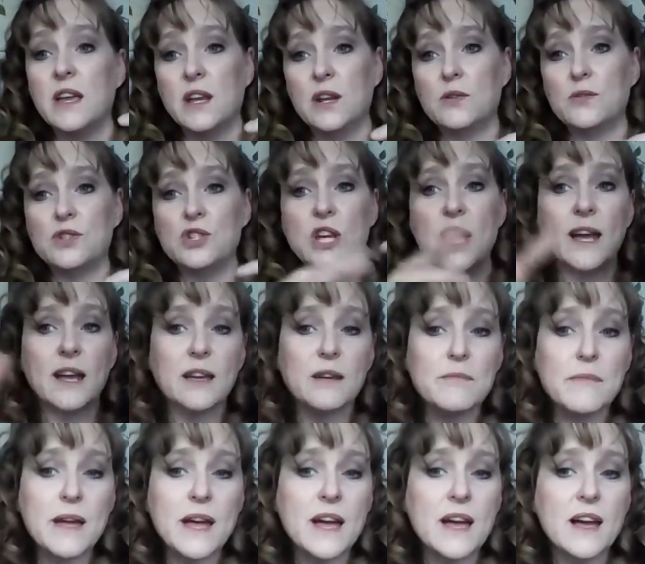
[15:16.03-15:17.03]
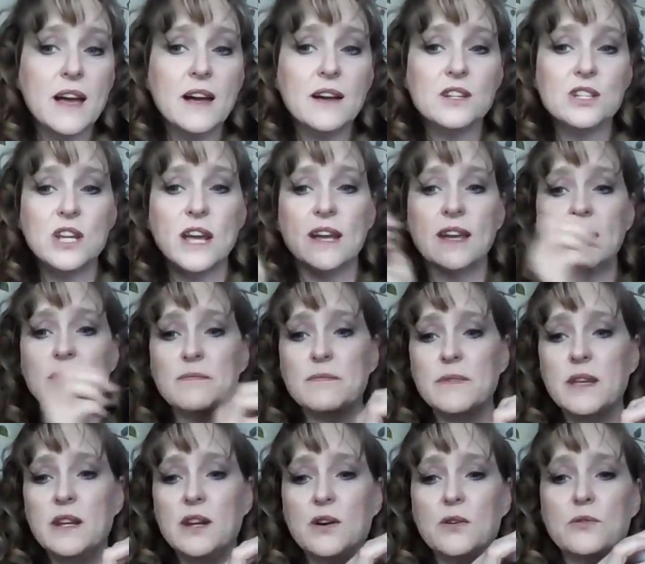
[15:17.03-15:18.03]
you know, check them out, check,
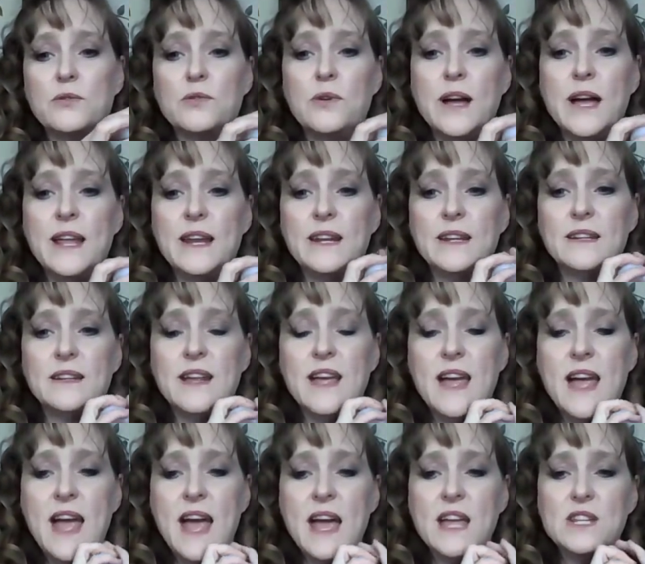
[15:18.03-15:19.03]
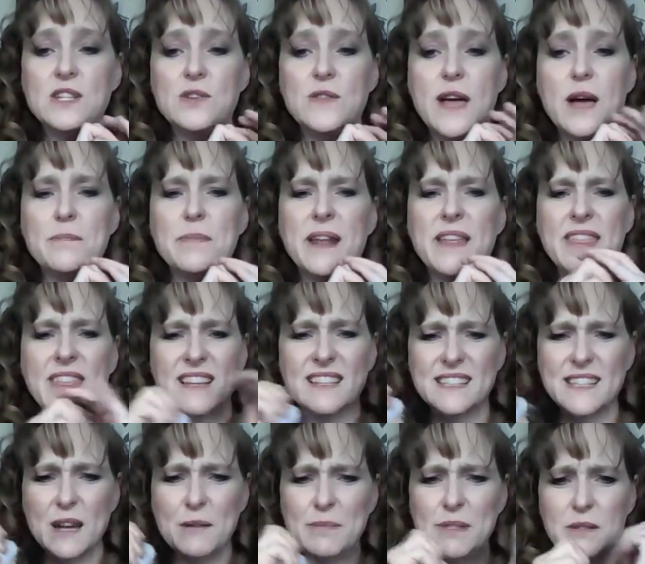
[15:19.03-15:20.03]
you know, go ahead and, and do that. But I think
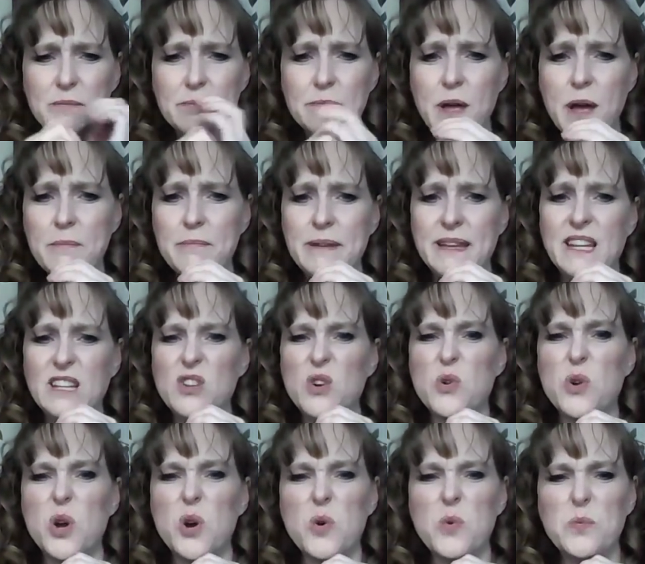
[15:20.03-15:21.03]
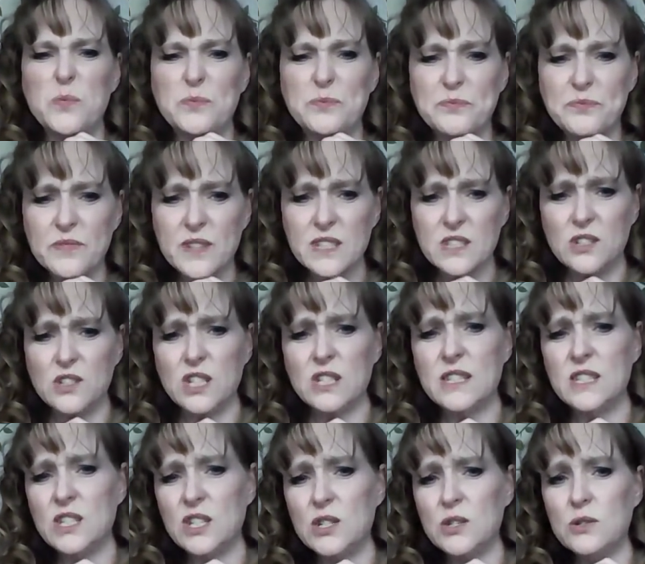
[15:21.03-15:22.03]
sub's a, a big no-no. So
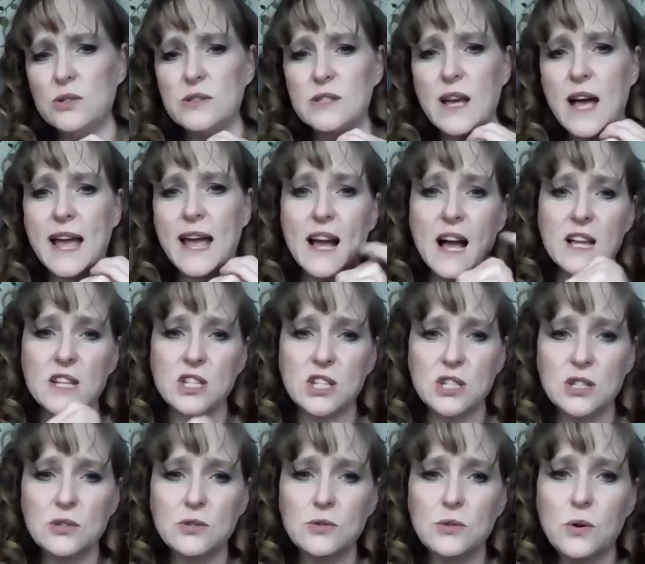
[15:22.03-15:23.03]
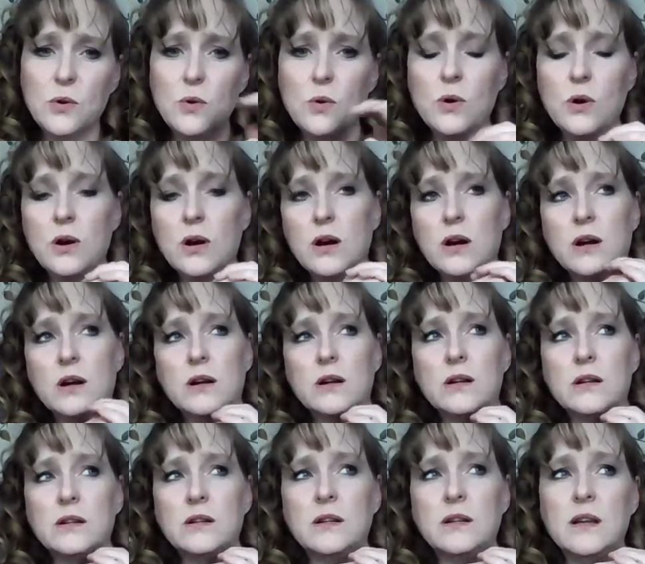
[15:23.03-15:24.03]
just use I got you, or
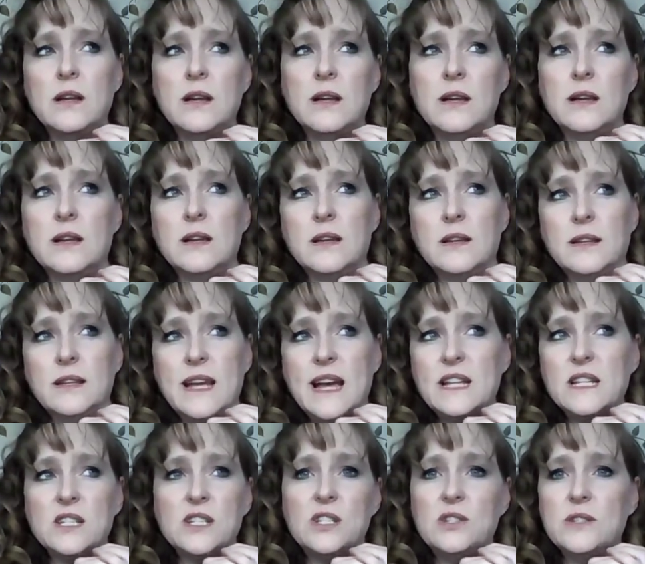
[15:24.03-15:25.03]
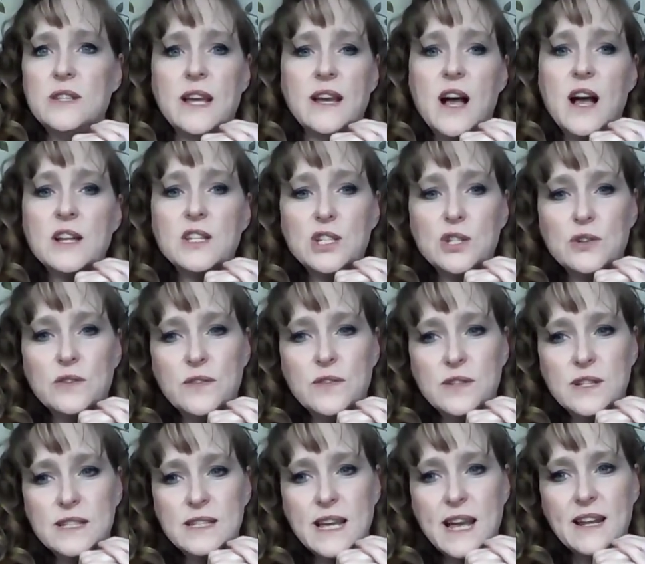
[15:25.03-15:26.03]
yeah, just use I got you if you
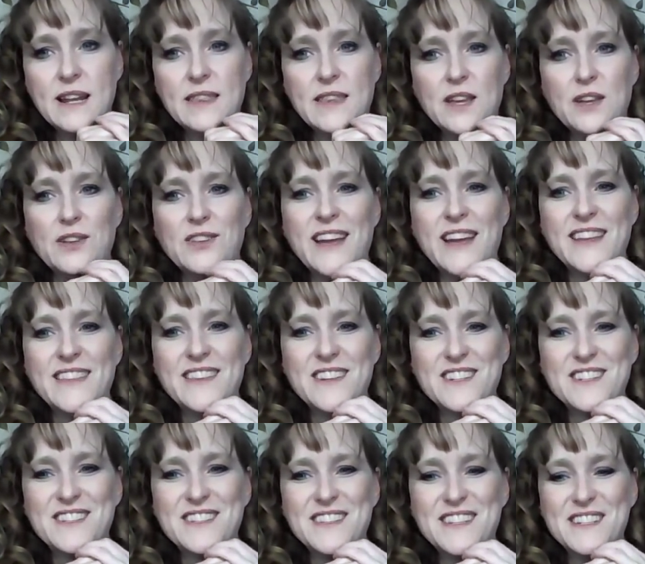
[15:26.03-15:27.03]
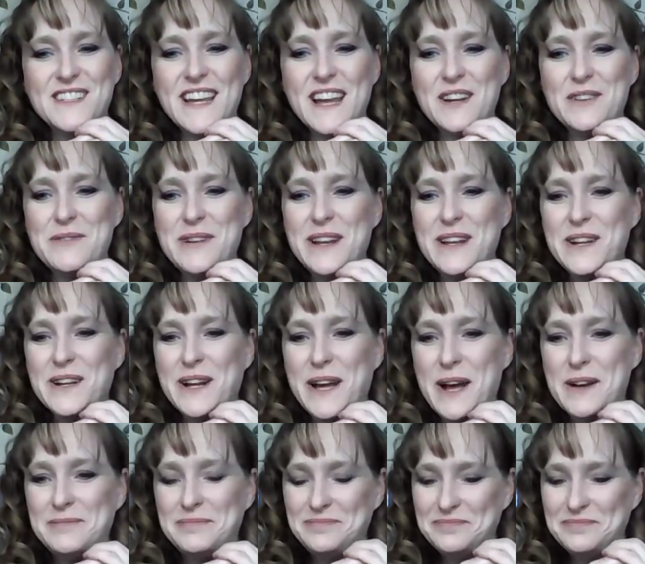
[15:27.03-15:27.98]
decided that you like their, their site and want to hook up.